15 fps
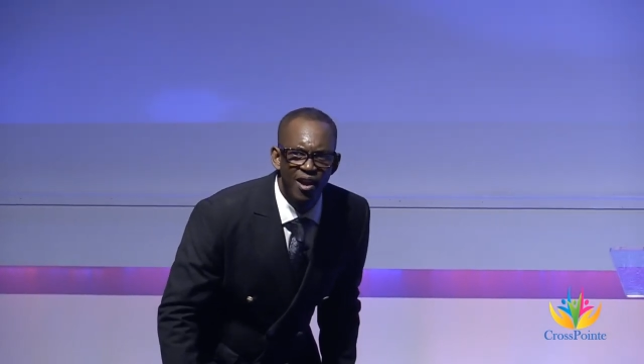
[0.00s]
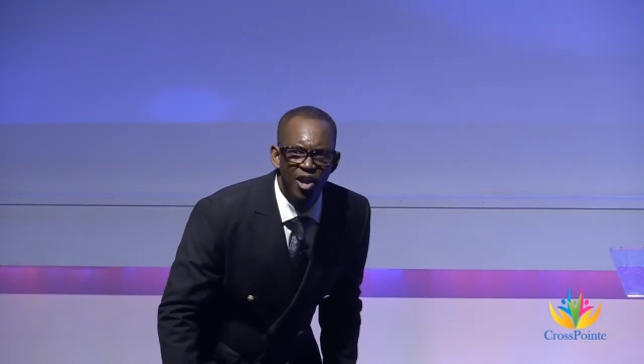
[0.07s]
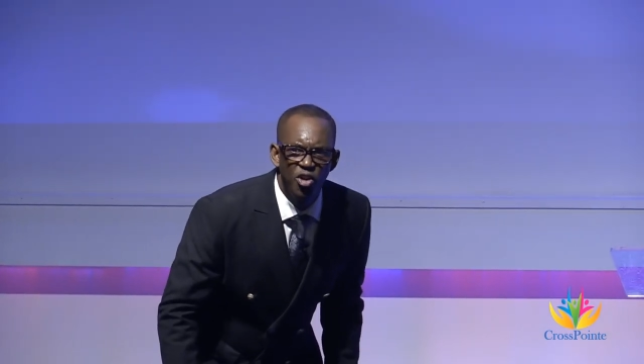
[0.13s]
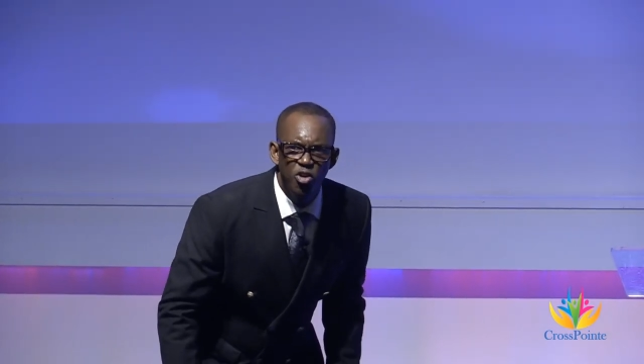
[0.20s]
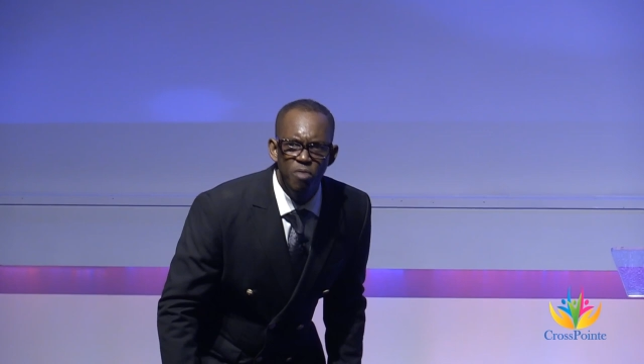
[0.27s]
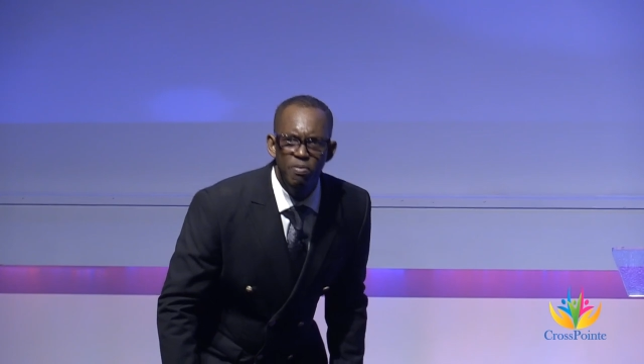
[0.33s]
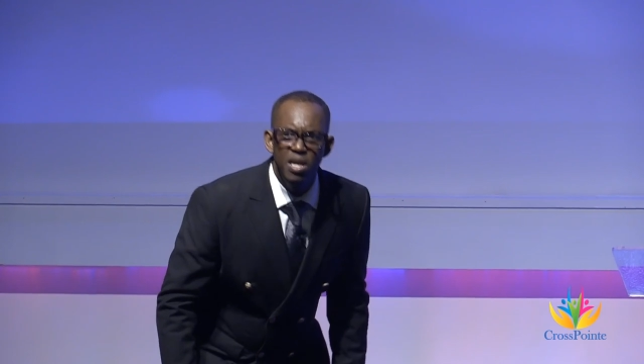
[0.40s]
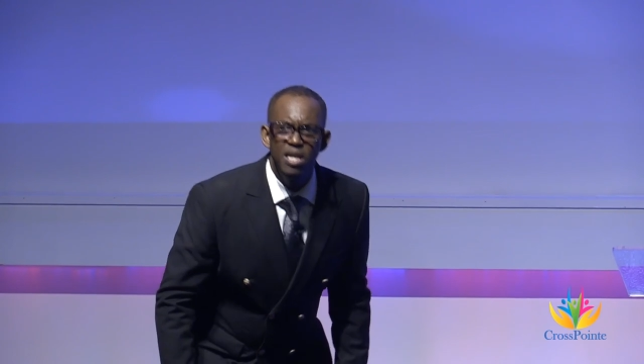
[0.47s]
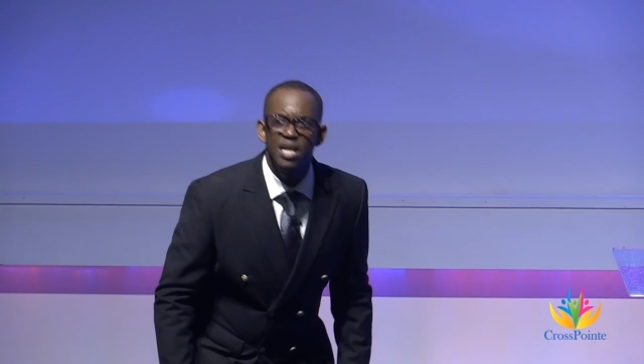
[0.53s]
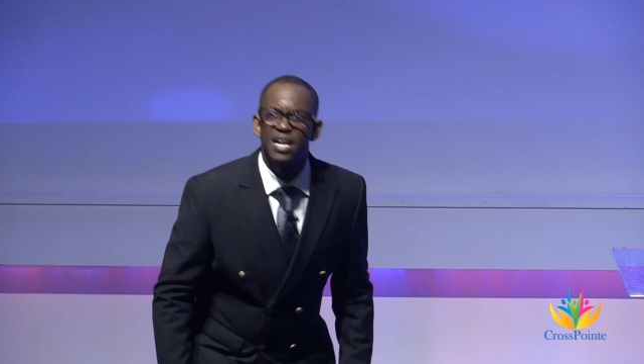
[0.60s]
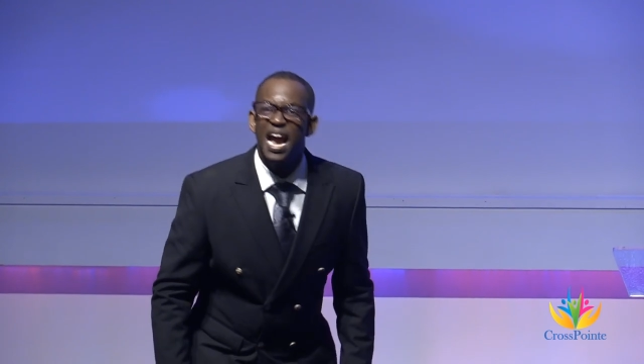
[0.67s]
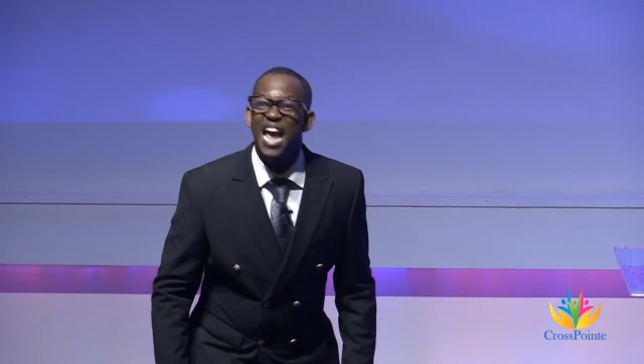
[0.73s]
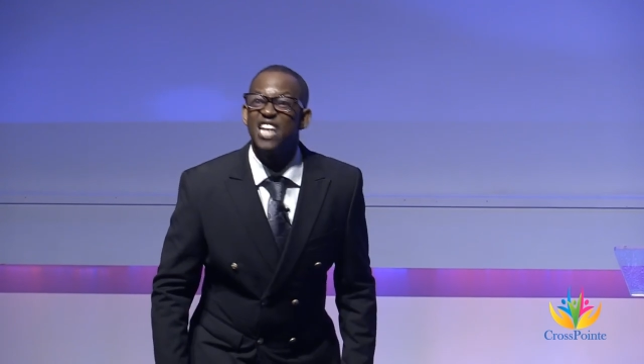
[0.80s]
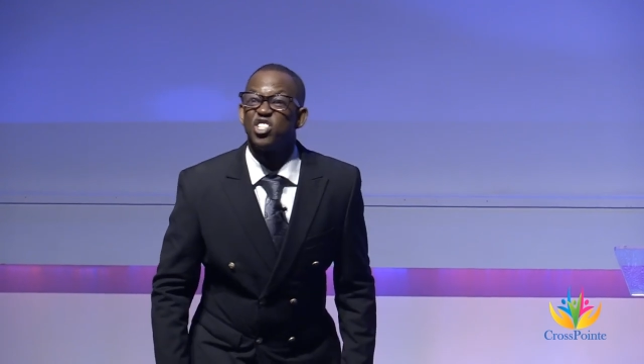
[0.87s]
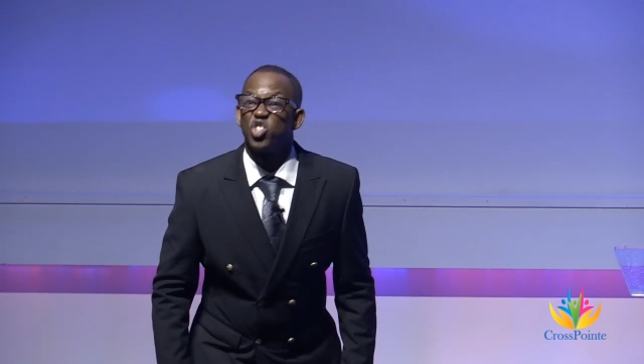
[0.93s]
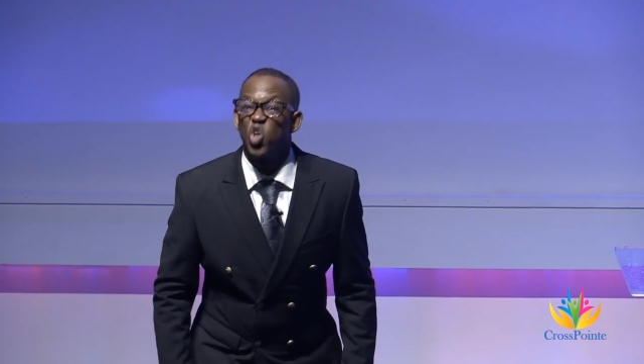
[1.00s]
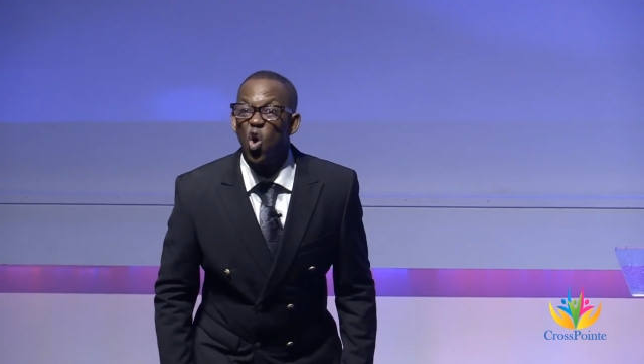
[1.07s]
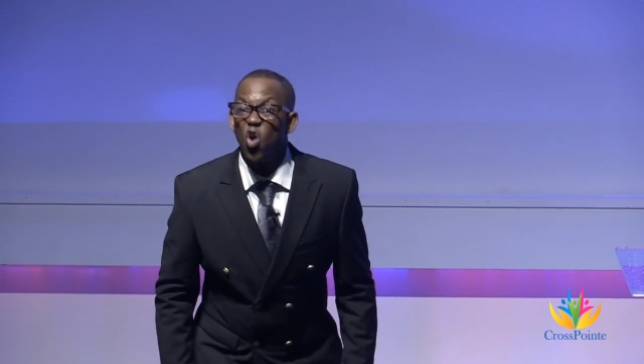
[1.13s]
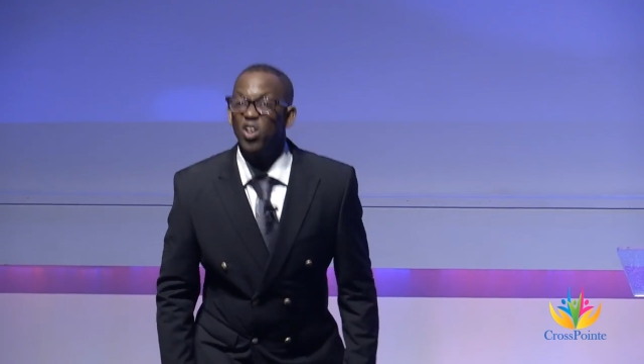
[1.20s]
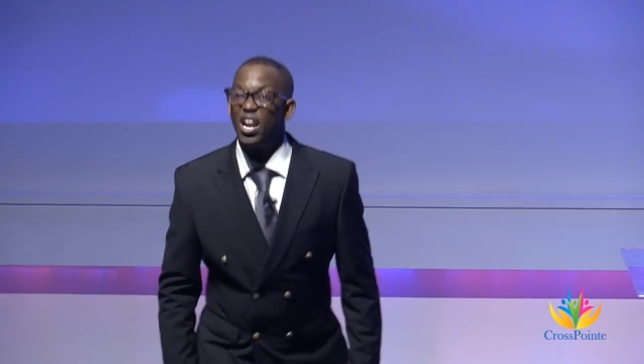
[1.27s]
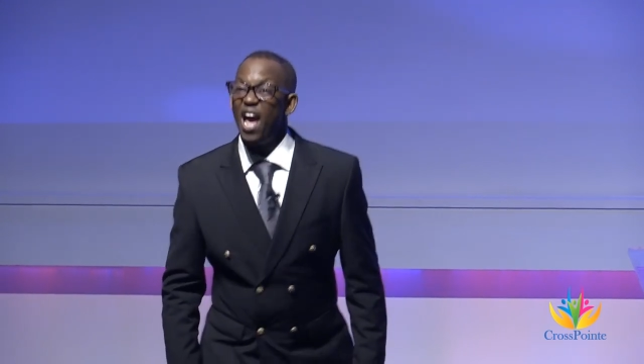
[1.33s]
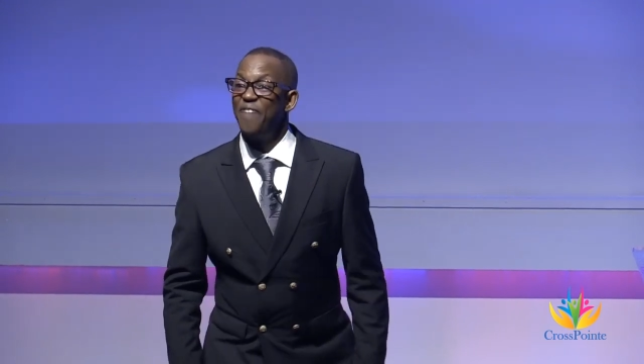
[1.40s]
You mean the guy is
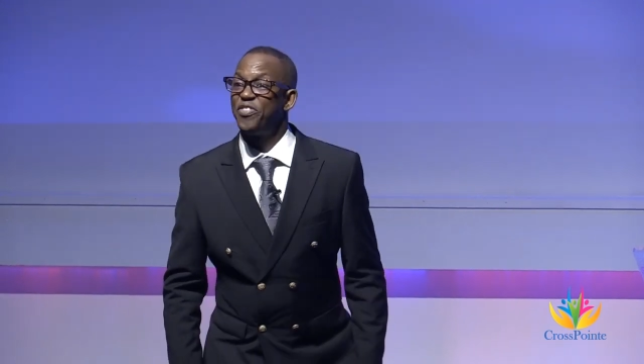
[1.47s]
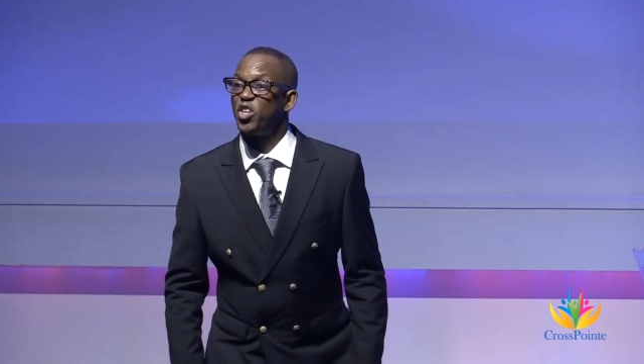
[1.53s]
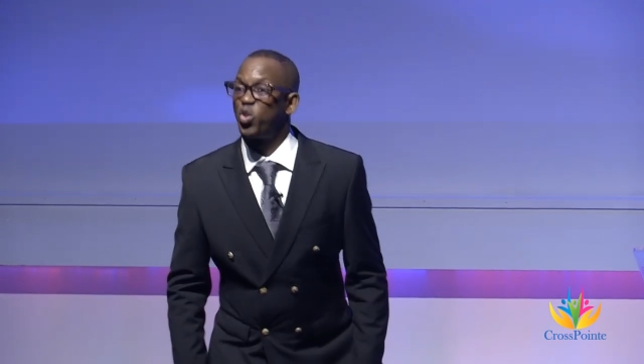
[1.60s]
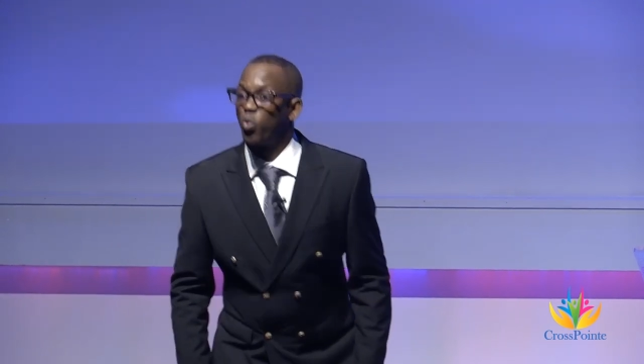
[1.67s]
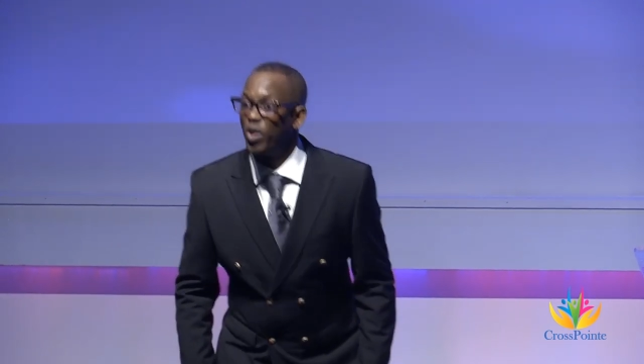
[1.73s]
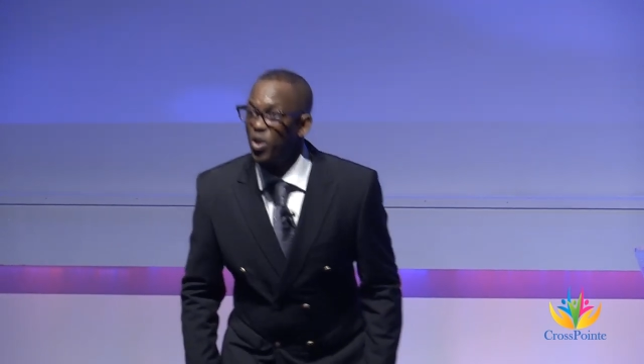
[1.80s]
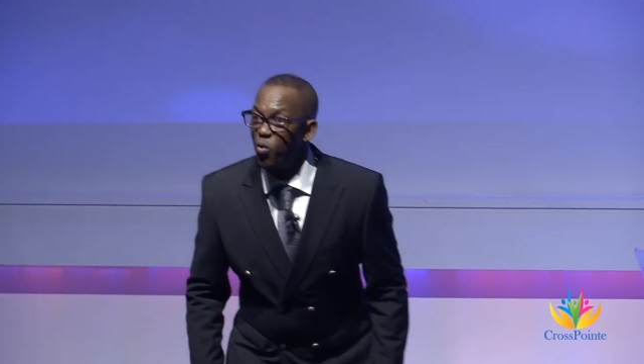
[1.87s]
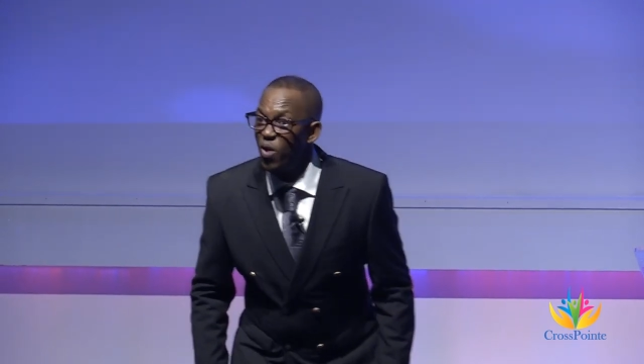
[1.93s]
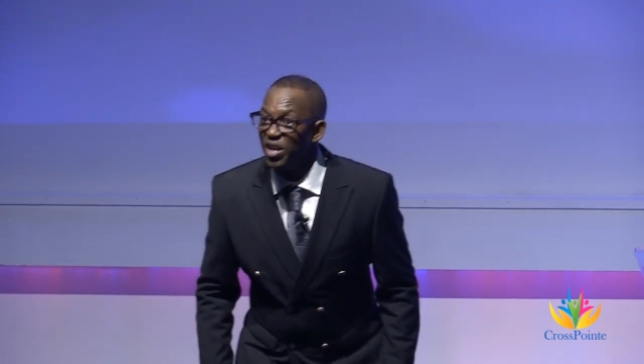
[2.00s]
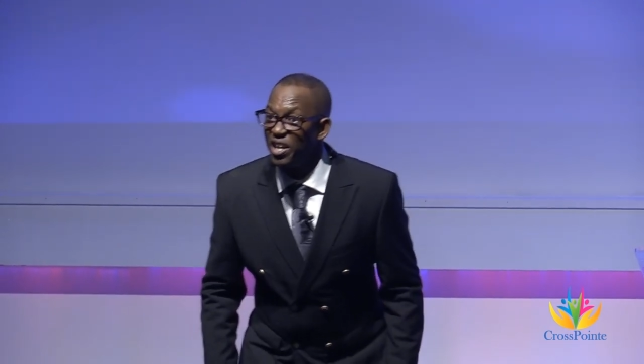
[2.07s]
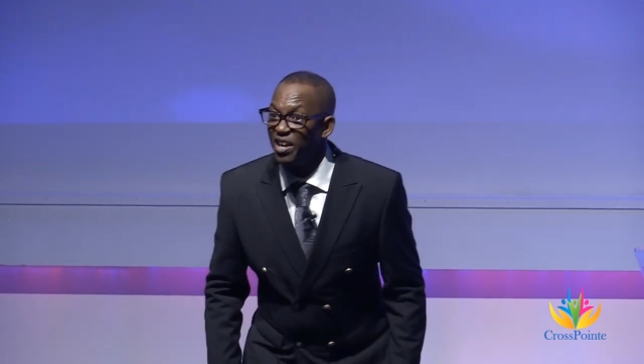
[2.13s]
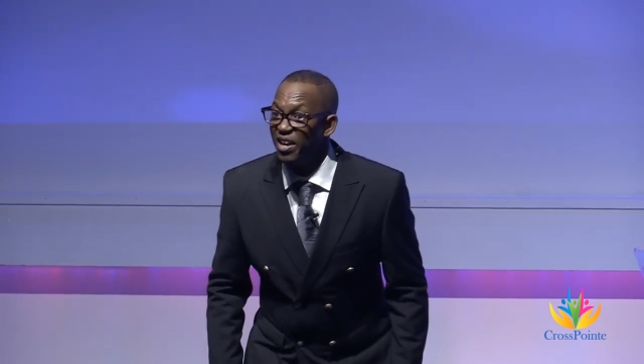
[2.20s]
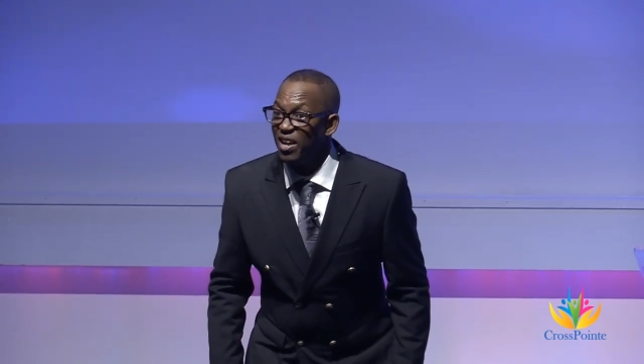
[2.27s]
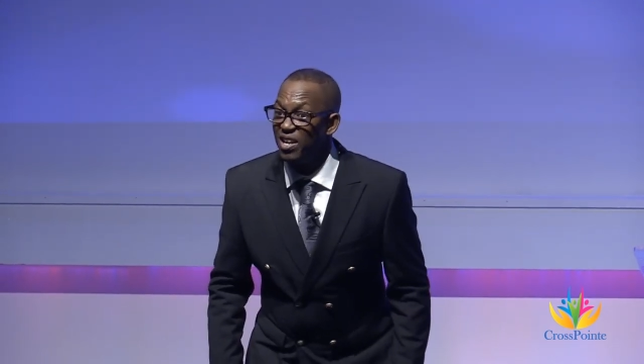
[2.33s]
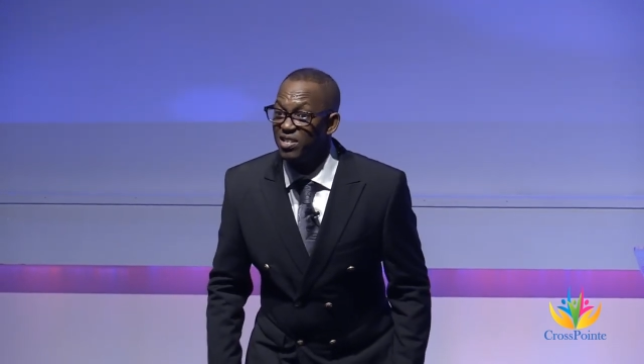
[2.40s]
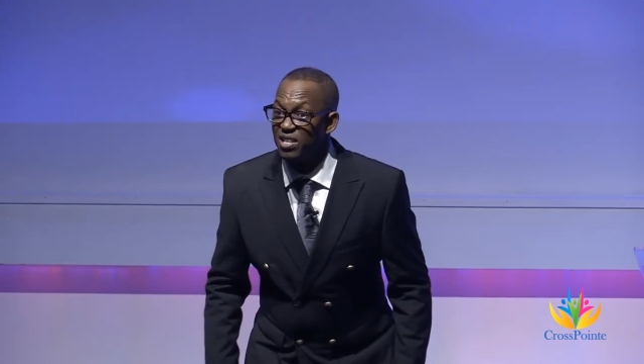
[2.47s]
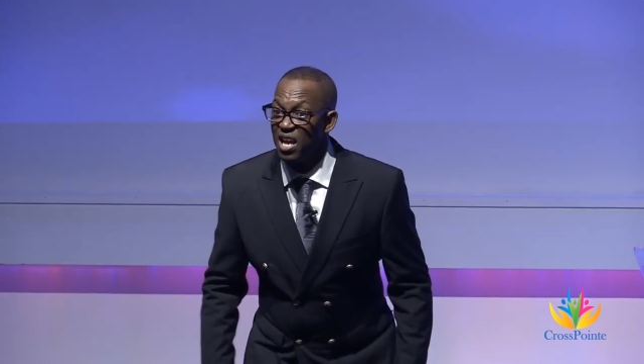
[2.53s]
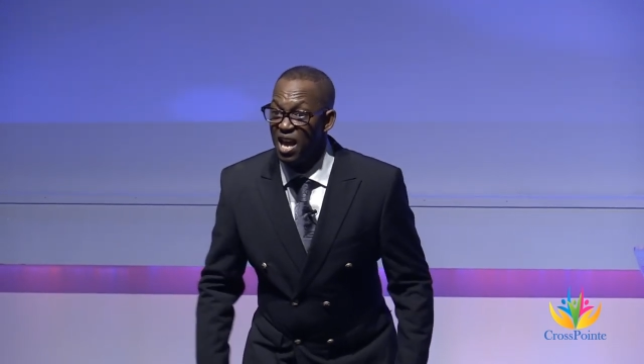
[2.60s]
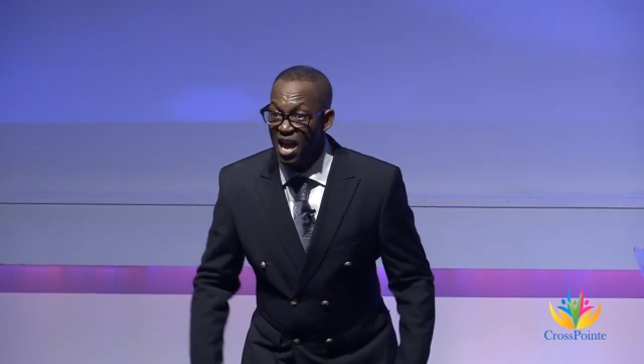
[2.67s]
gone after 21 years